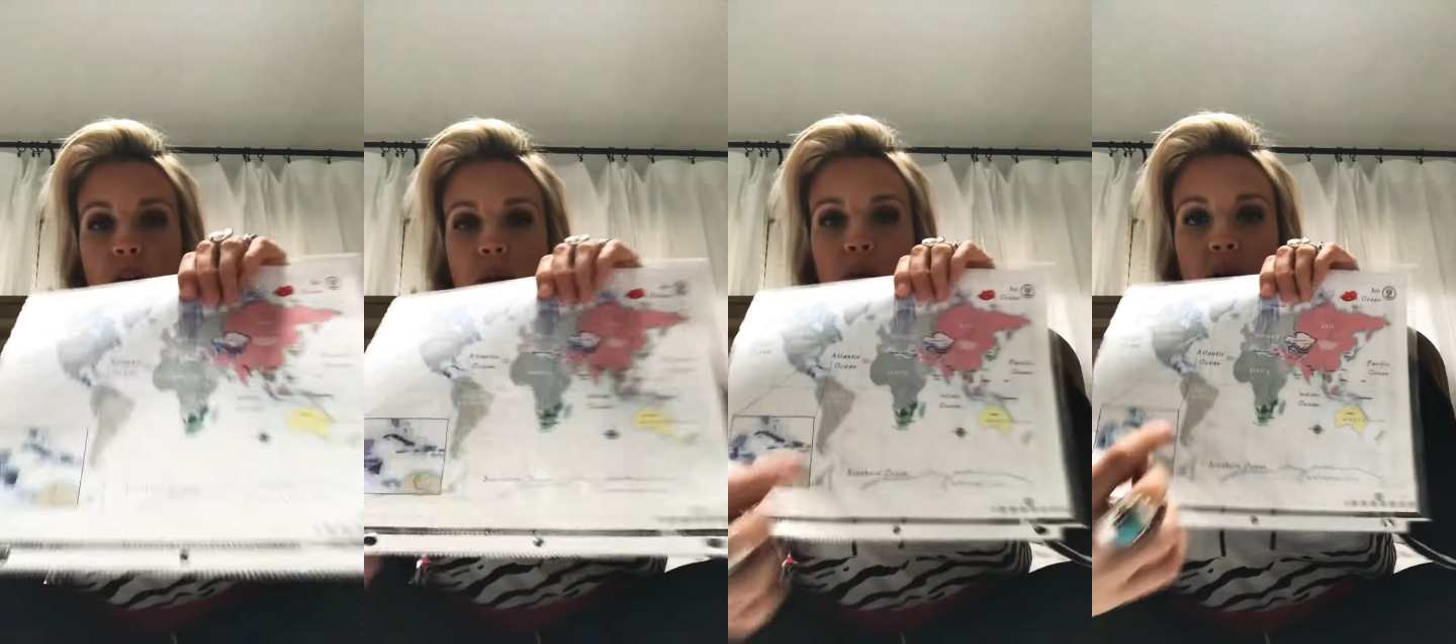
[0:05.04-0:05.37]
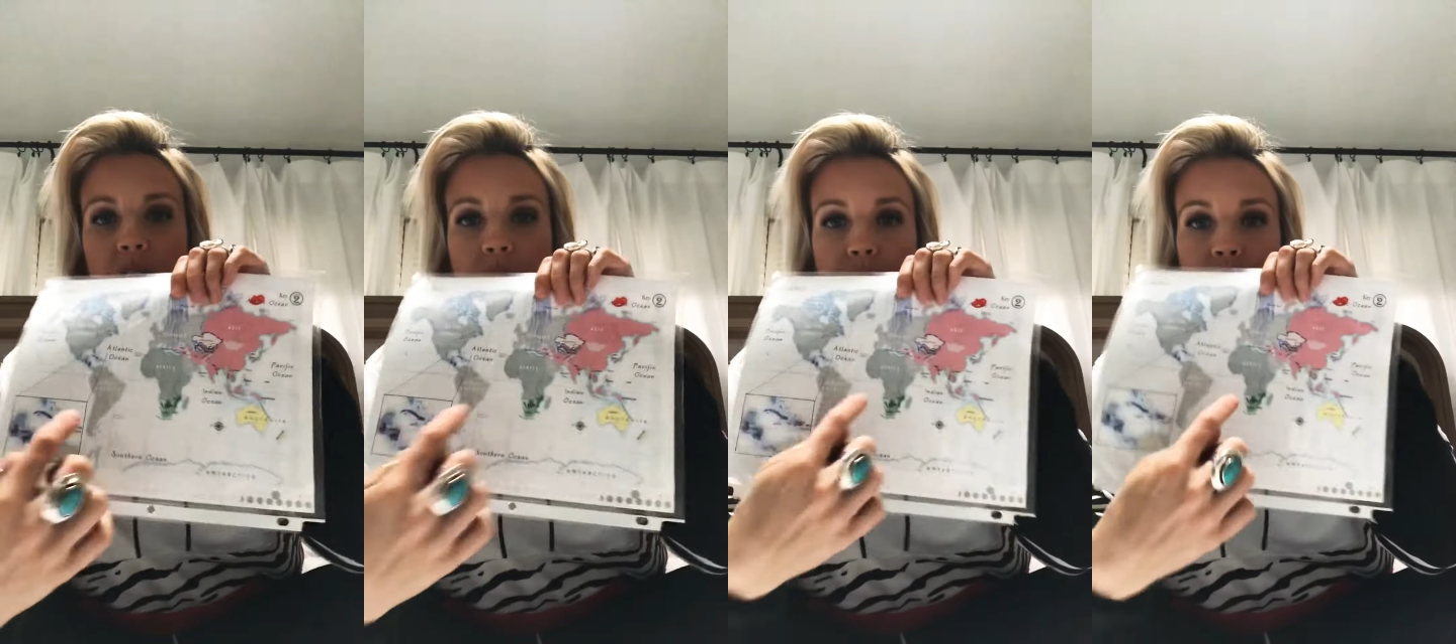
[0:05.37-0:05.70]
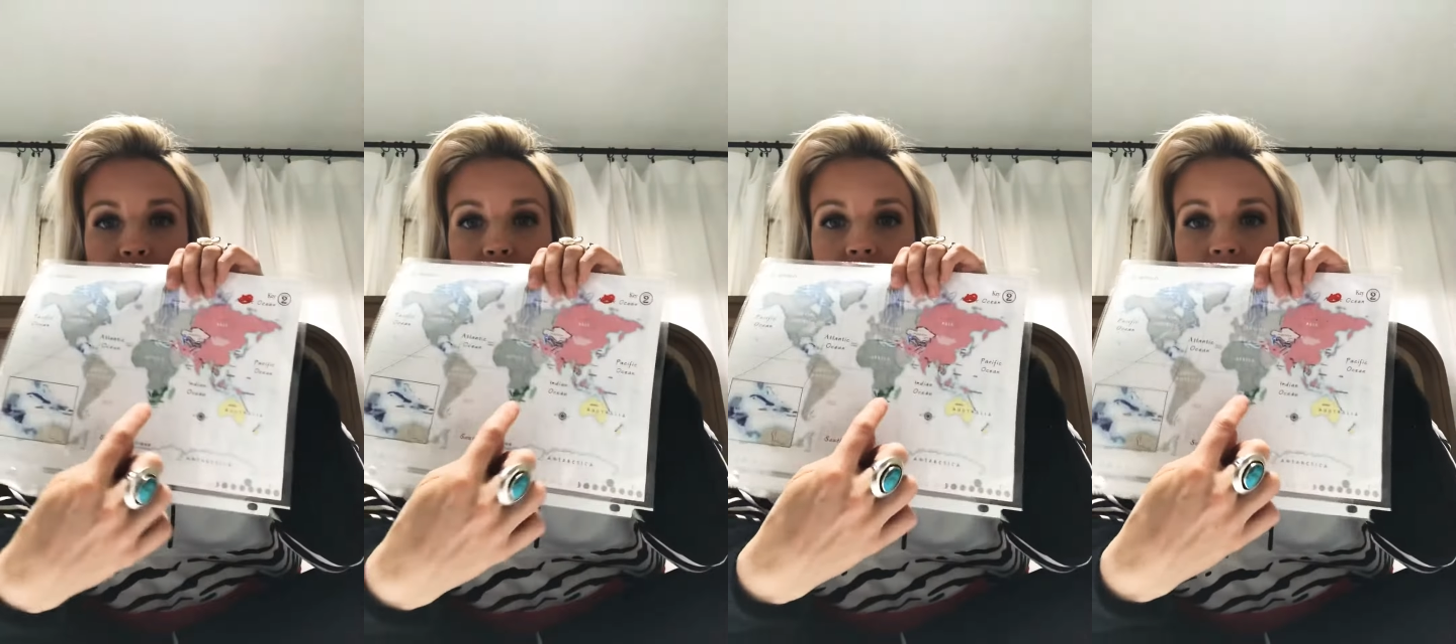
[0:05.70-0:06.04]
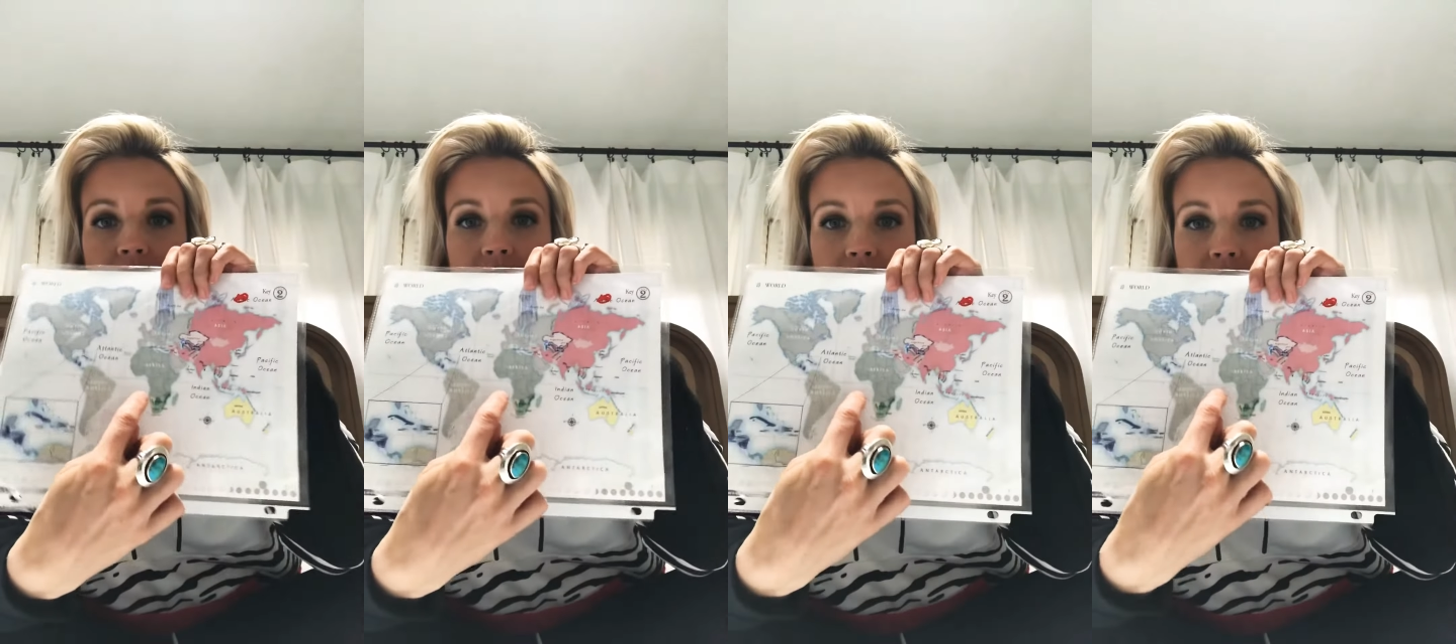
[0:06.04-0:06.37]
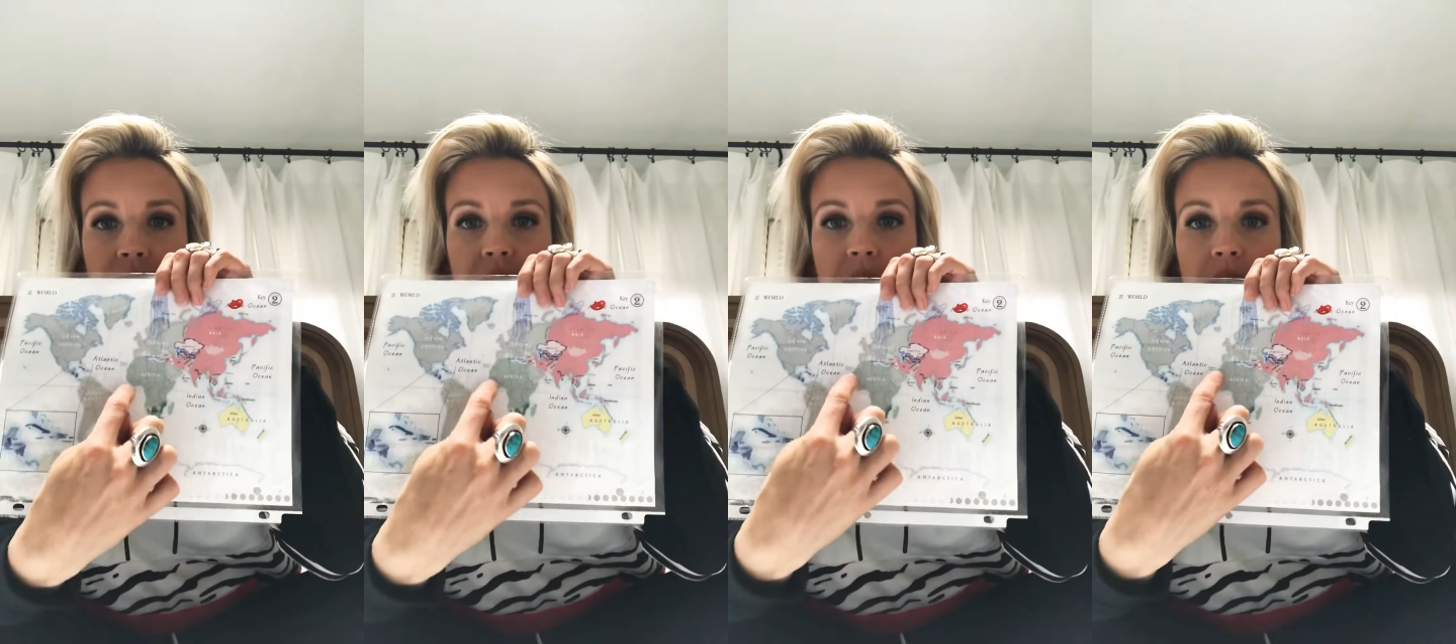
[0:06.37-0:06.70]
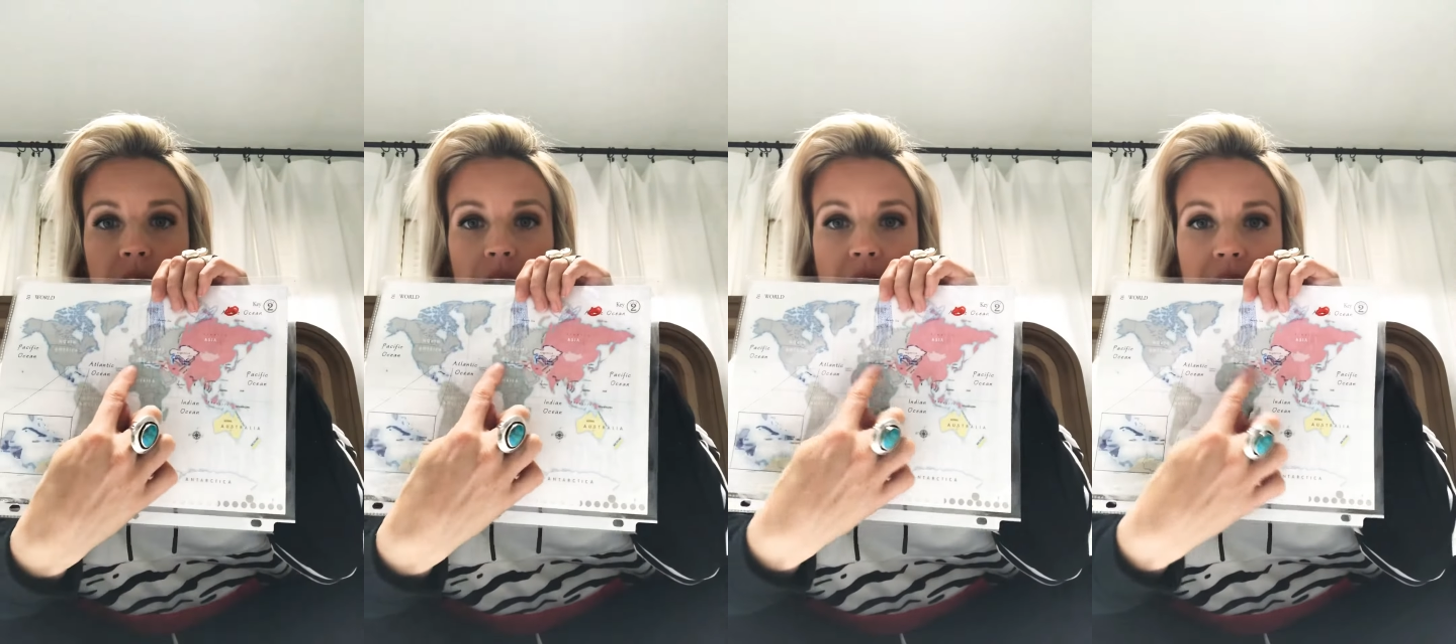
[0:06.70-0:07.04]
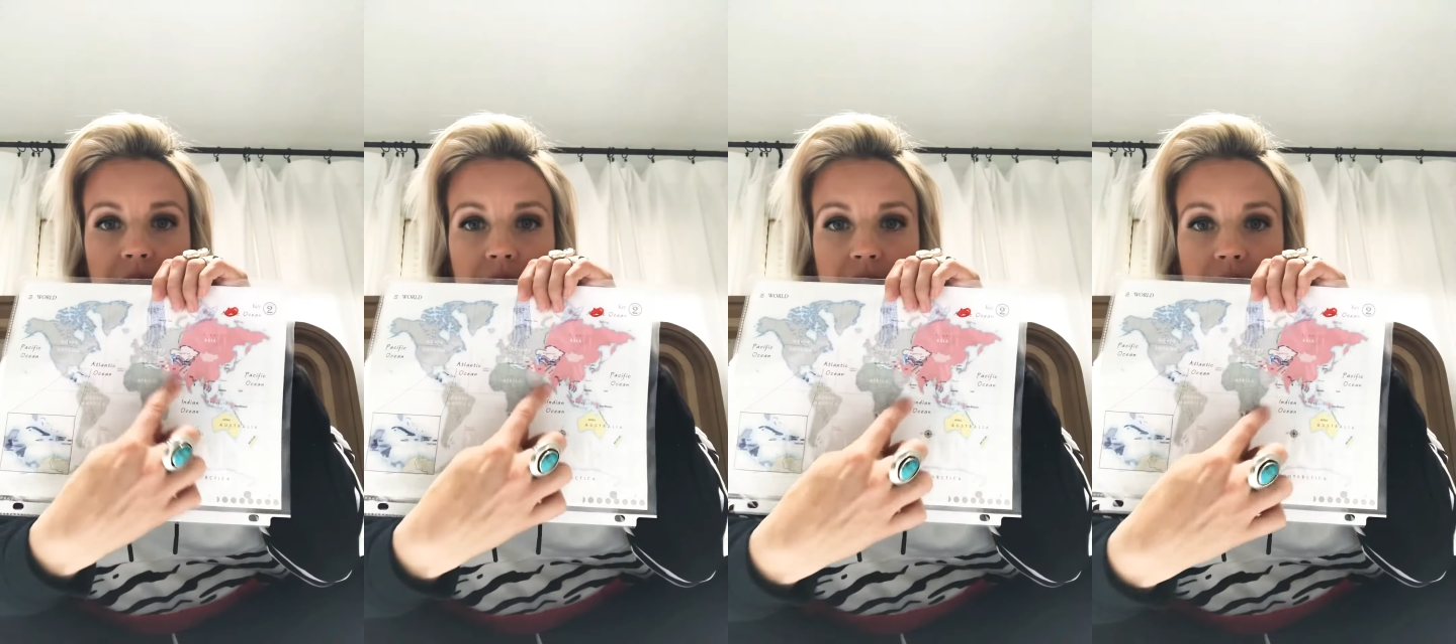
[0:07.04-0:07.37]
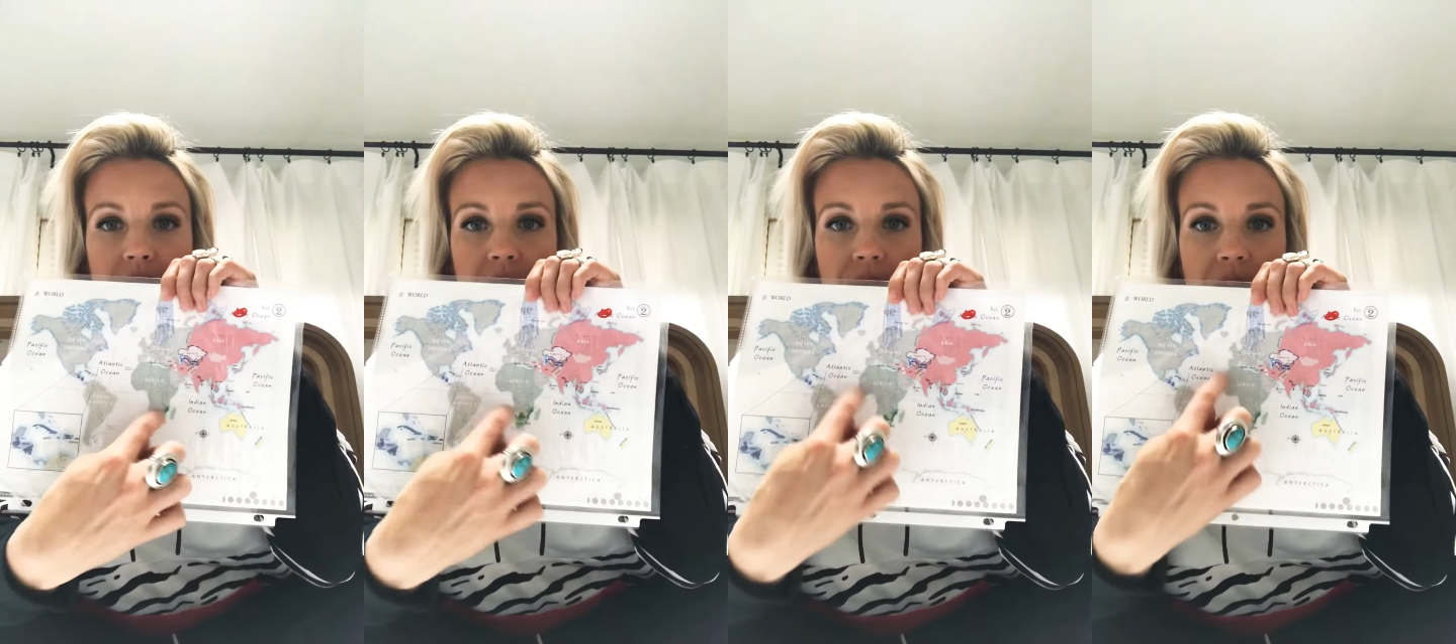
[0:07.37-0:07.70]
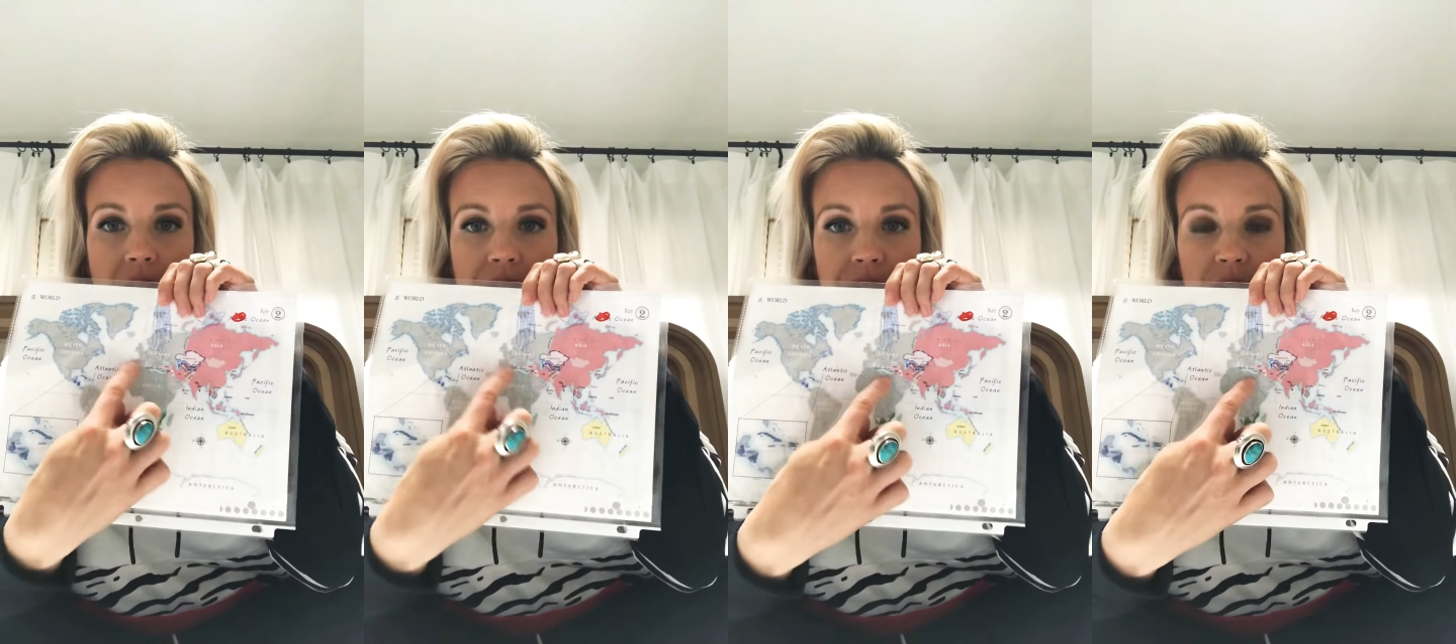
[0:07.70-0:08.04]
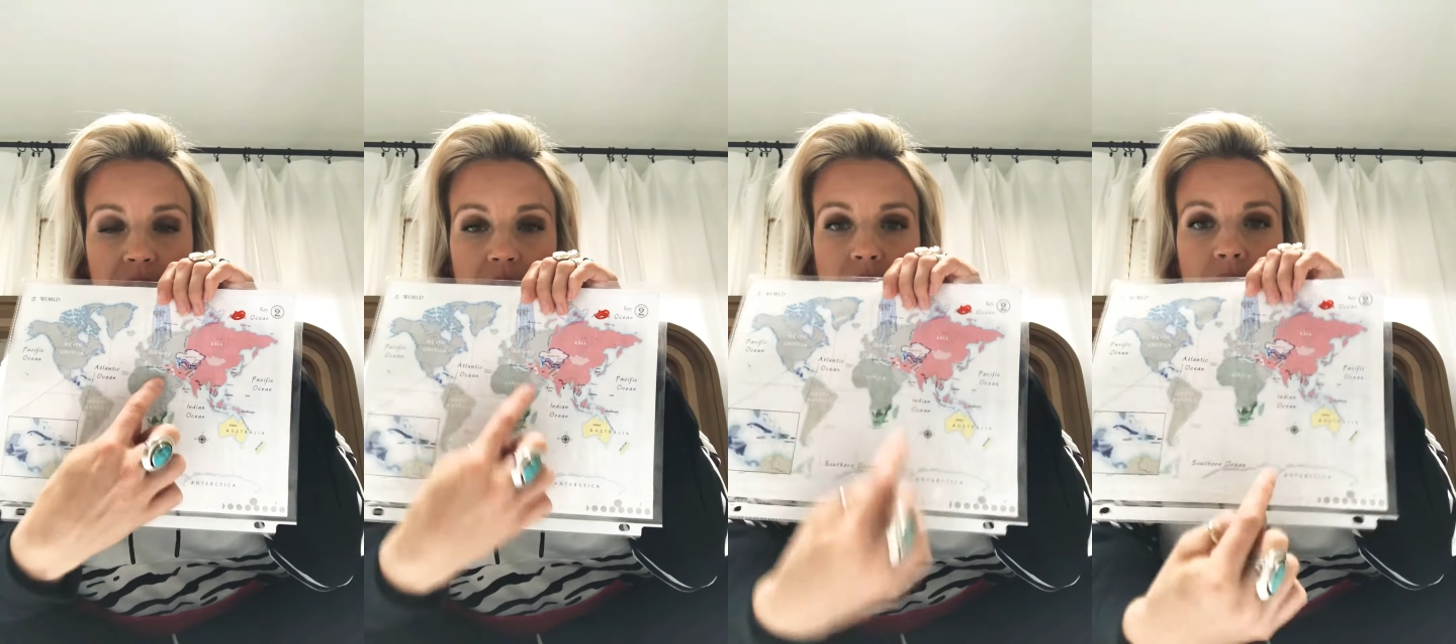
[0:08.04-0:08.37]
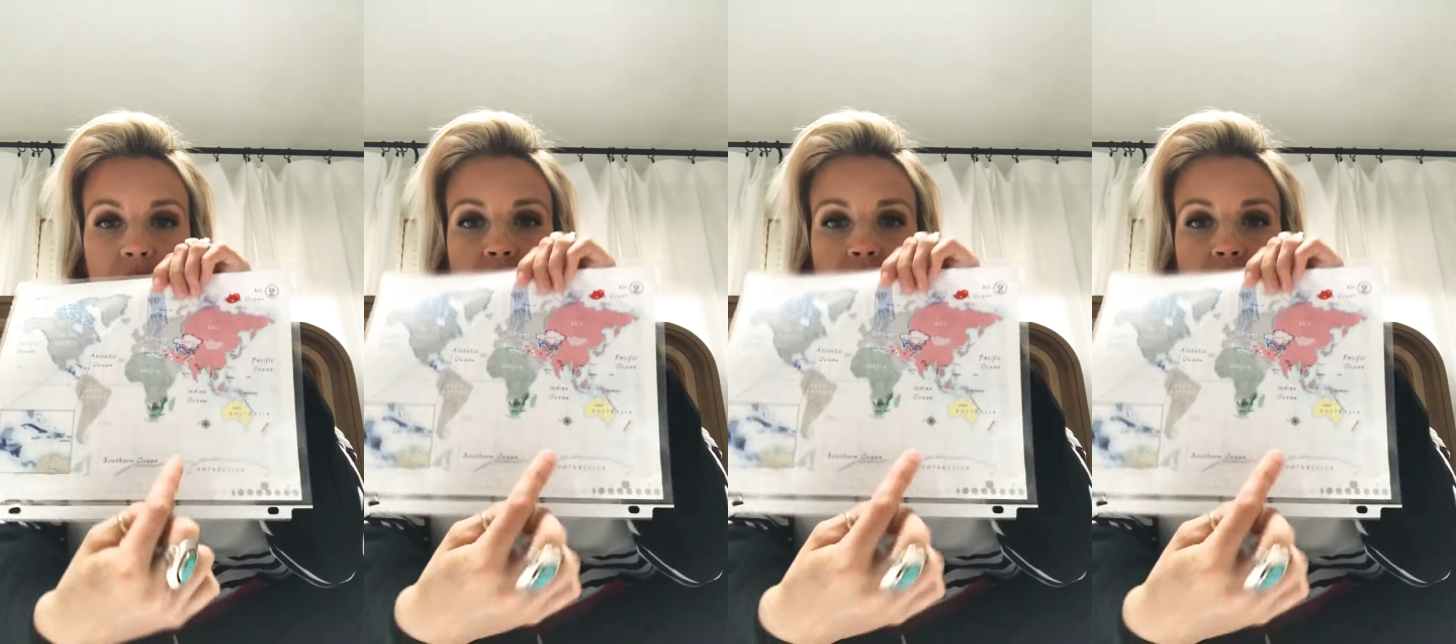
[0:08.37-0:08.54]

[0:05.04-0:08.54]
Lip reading: and we're going to be looking at the continent of Africa,